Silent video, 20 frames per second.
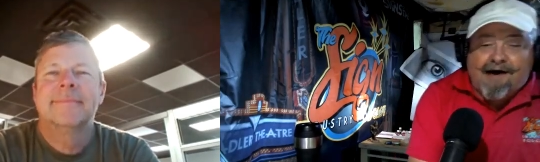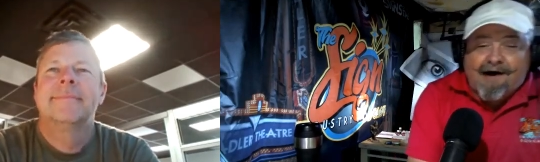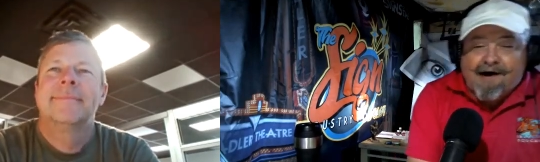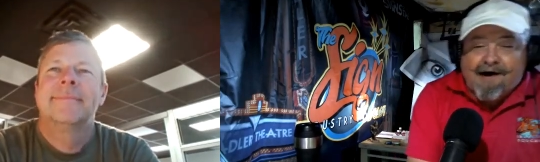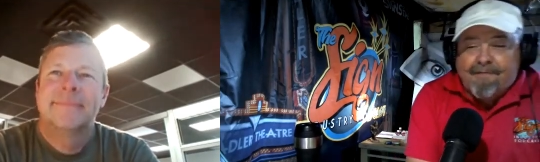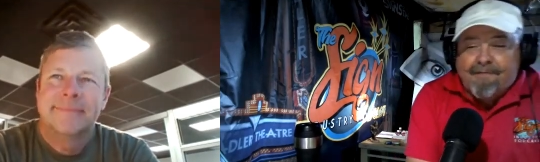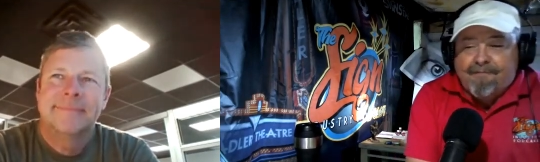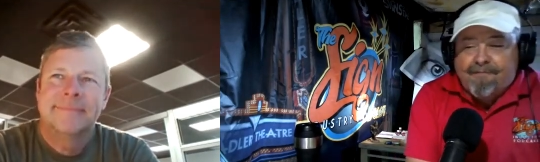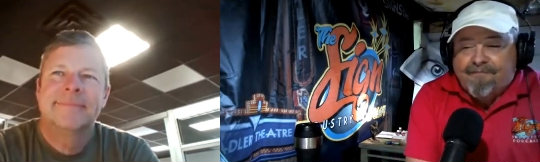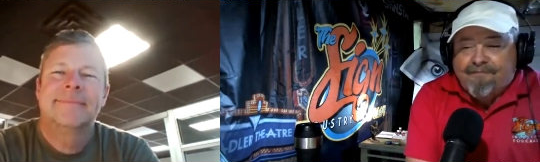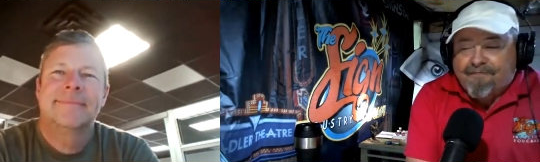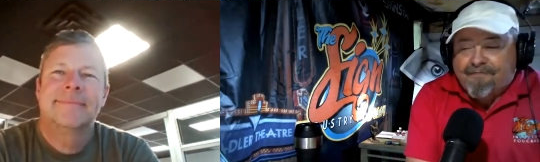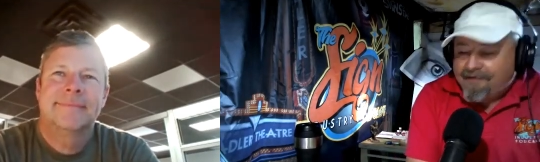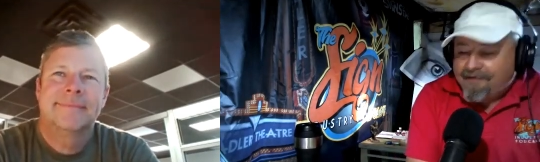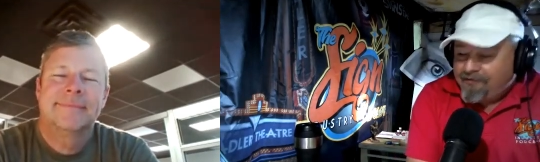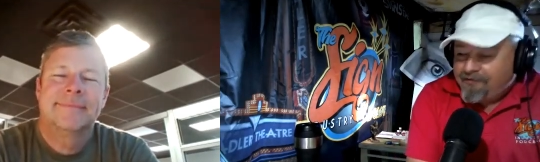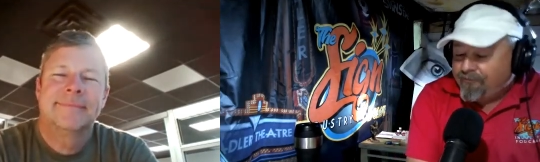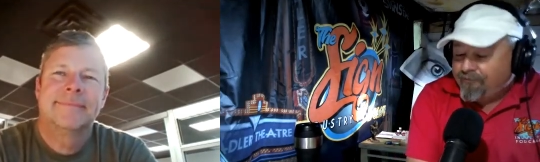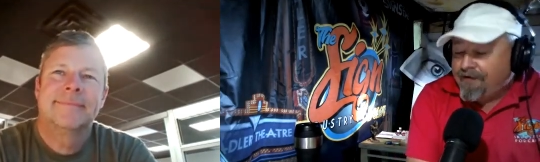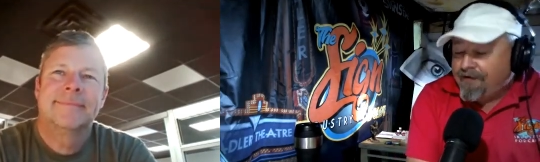Speaker 1: Um,
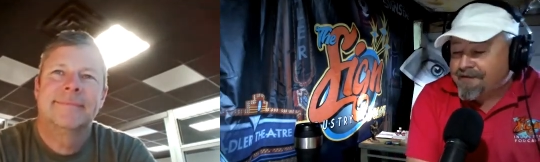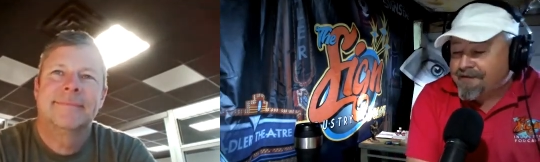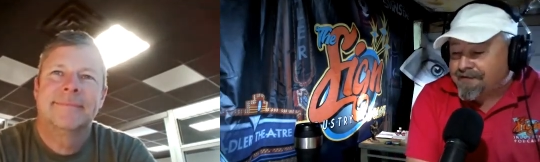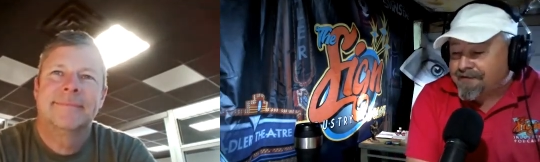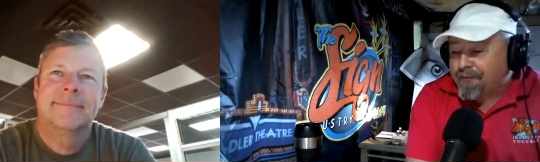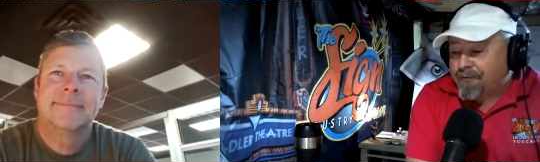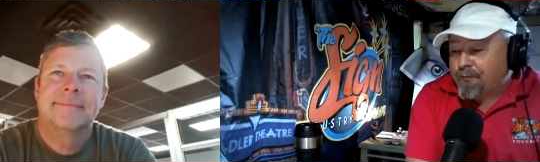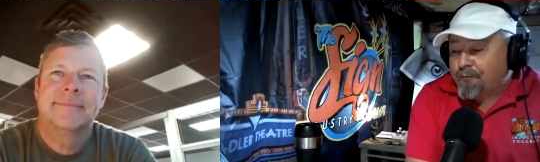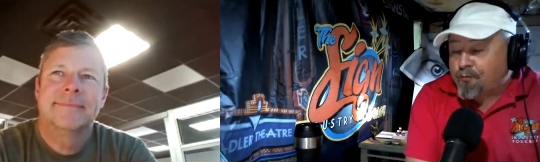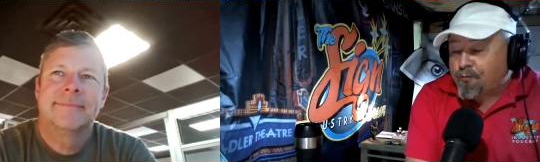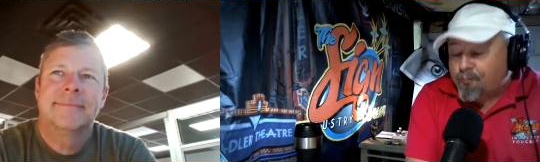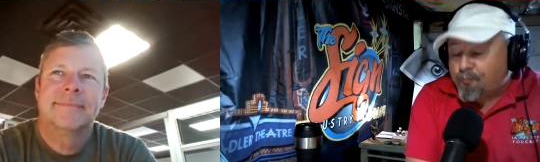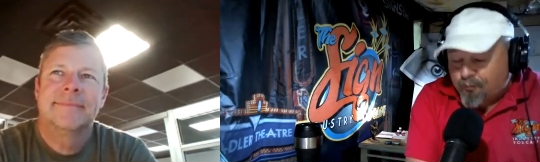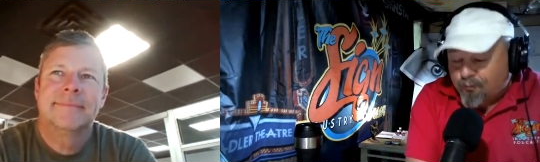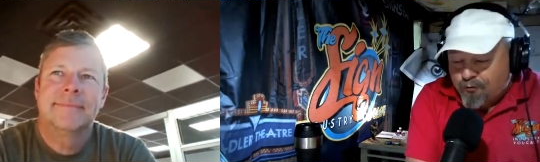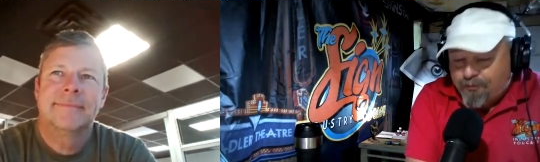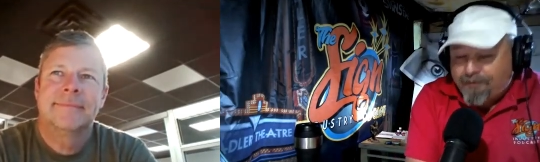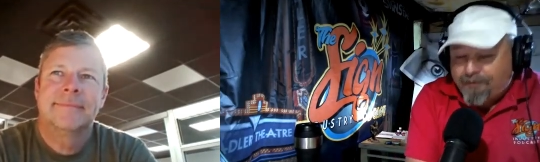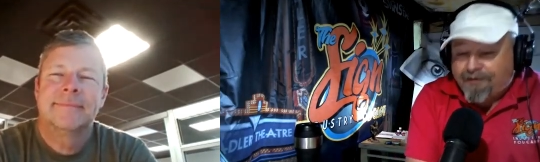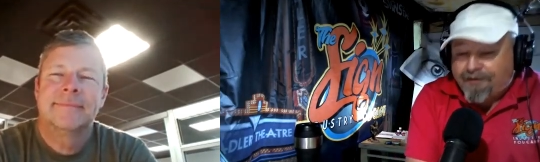you've got some
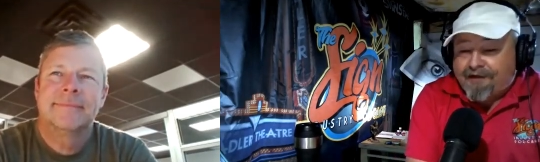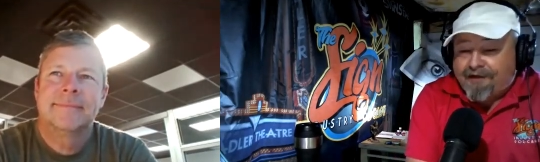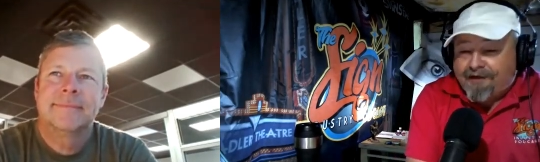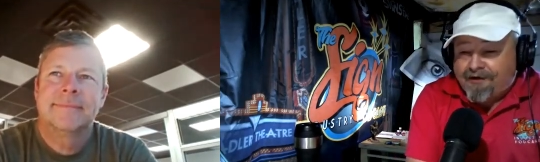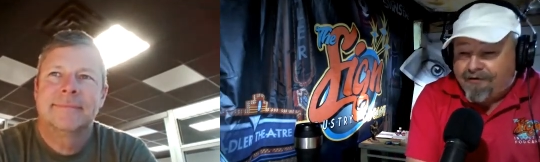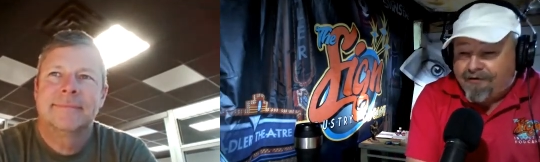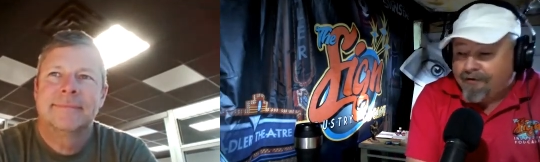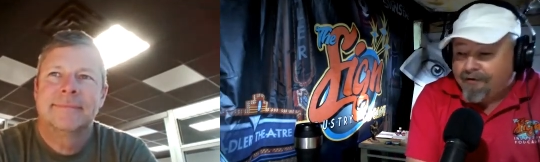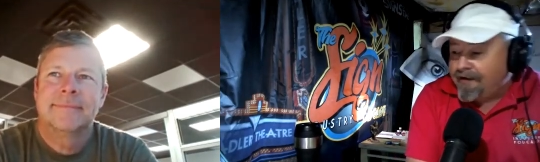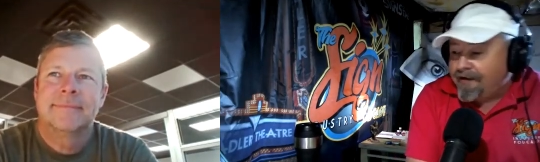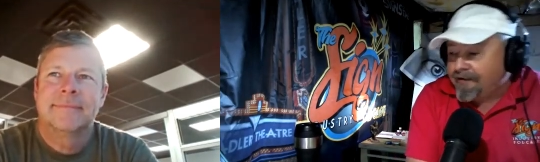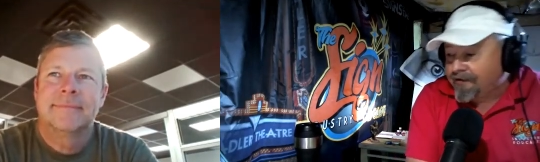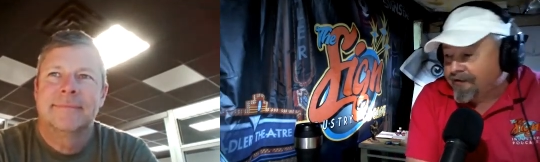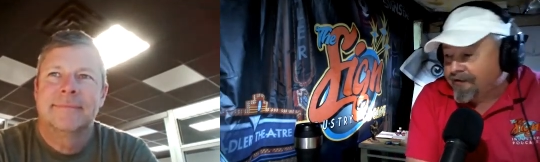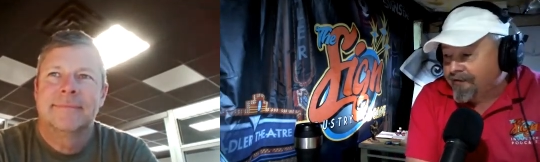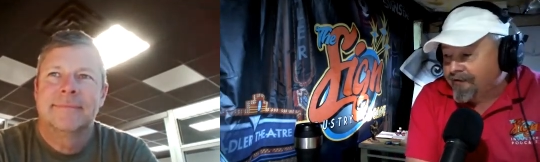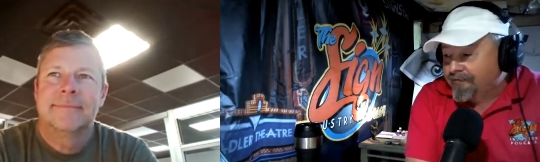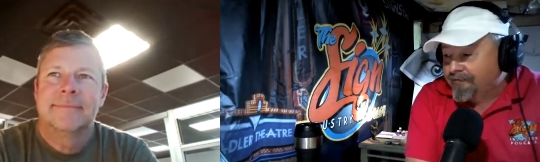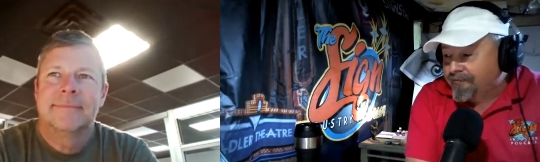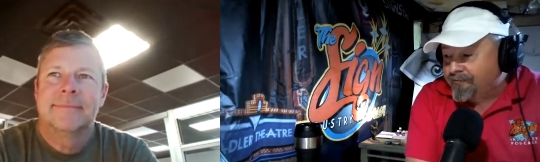really great
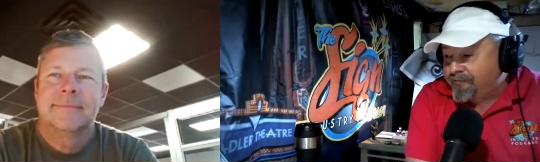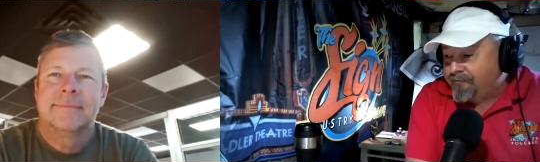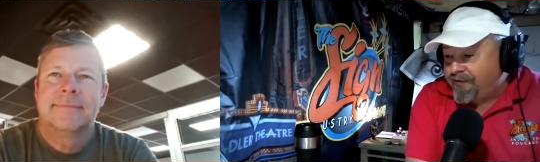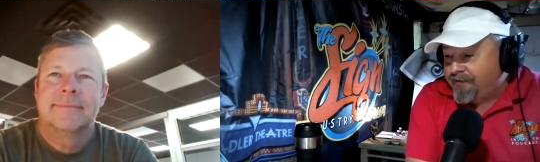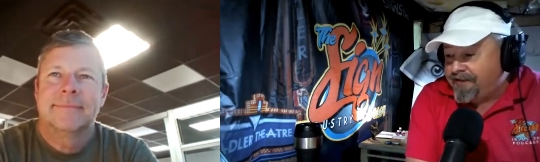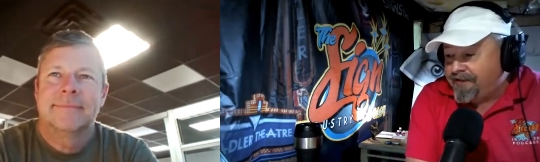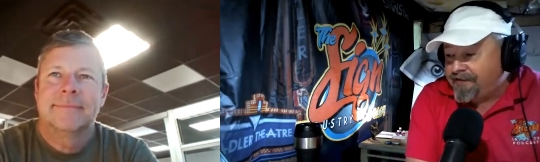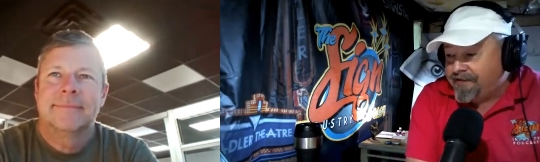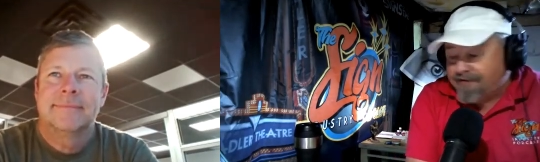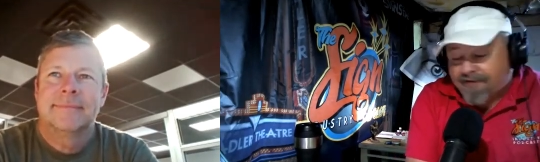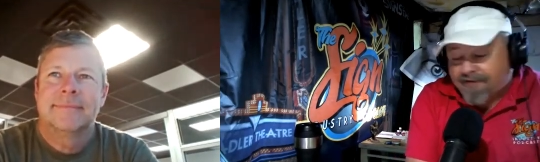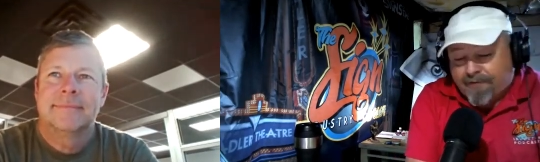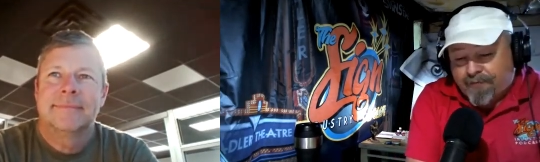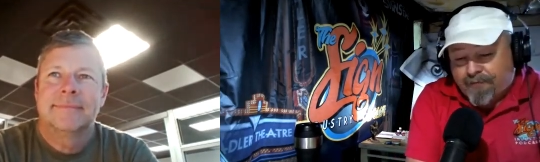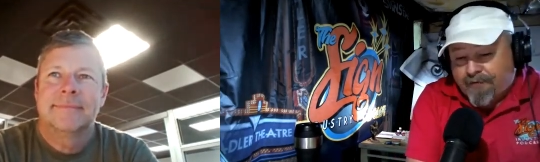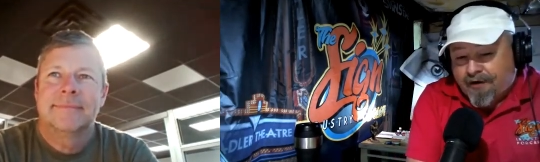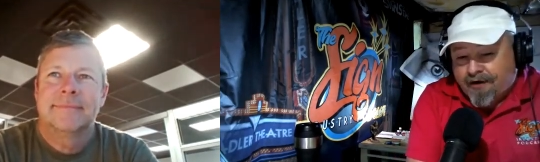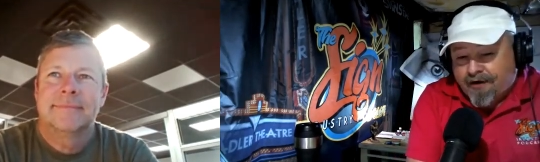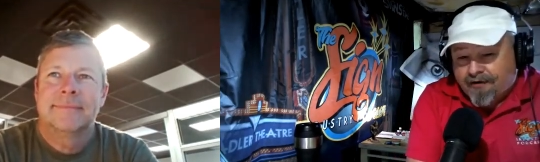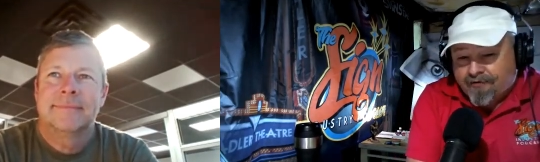looking pieces up
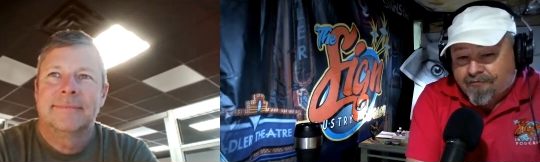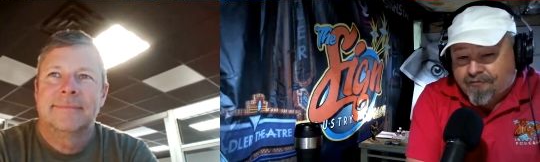there.